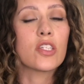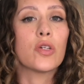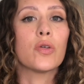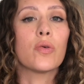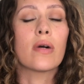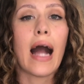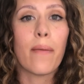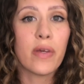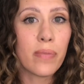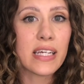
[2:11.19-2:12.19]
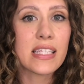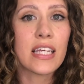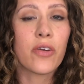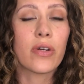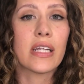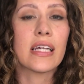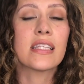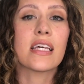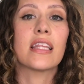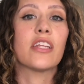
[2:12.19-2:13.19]
You copy and paste the ingredients
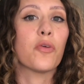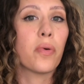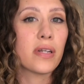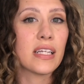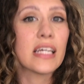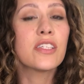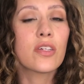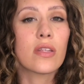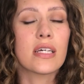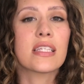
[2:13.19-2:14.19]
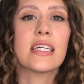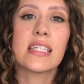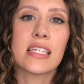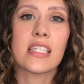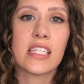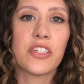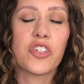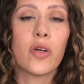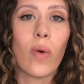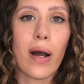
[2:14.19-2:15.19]
and then you put it into this isitcg
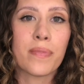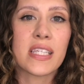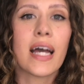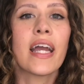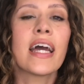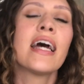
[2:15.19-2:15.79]
website.